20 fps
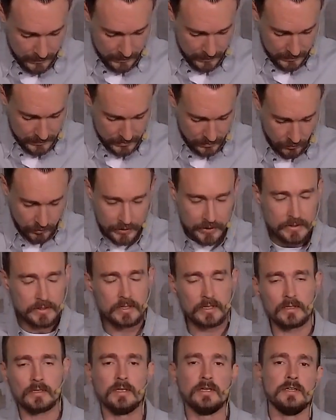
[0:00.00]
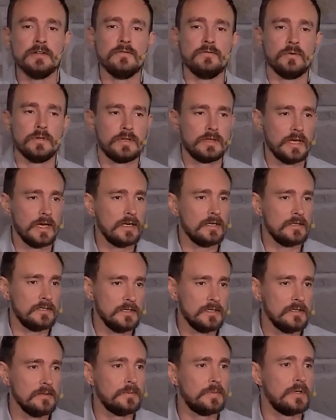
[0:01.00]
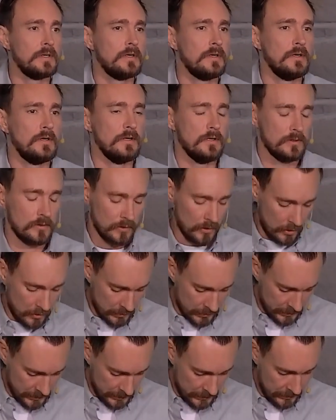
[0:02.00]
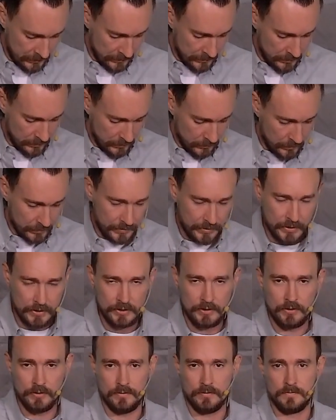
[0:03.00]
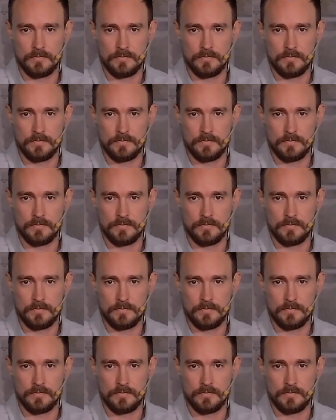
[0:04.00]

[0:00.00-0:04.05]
is learning to live with that deep longing within you.